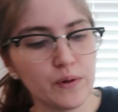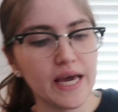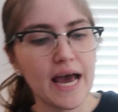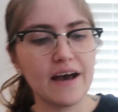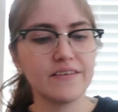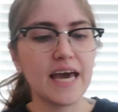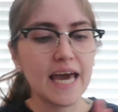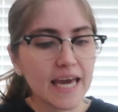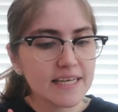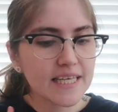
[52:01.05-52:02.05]
we have
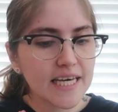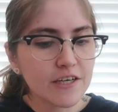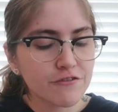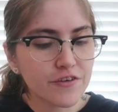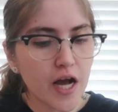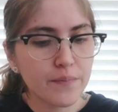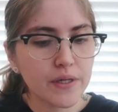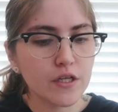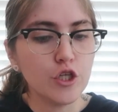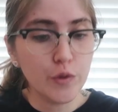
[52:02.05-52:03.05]
Haley
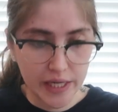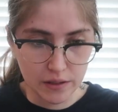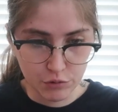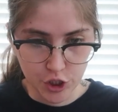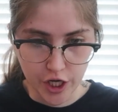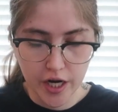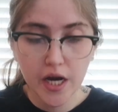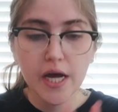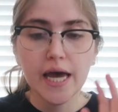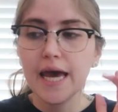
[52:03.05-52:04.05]
from New Hampshire.
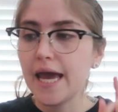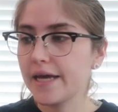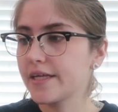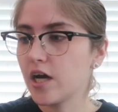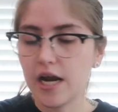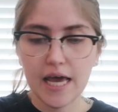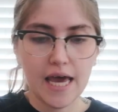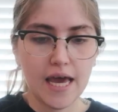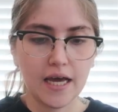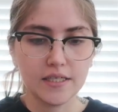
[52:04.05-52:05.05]
Haley got
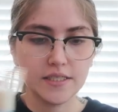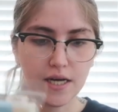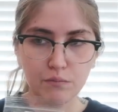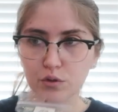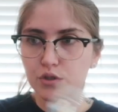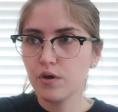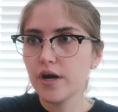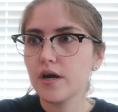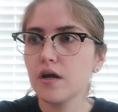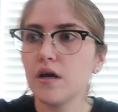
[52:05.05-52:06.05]
a
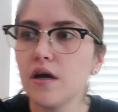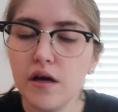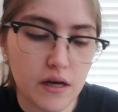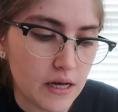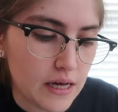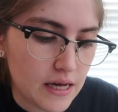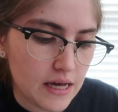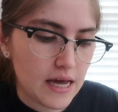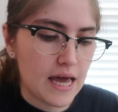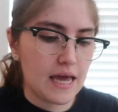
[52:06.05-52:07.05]
Dumbledore,
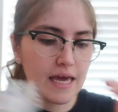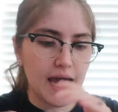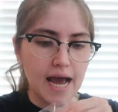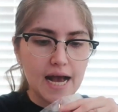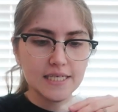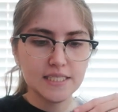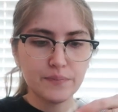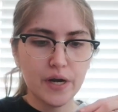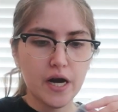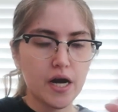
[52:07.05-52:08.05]
a
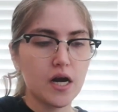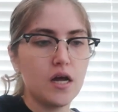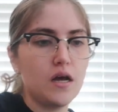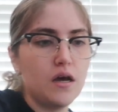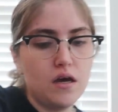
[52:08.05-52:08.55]
Casper,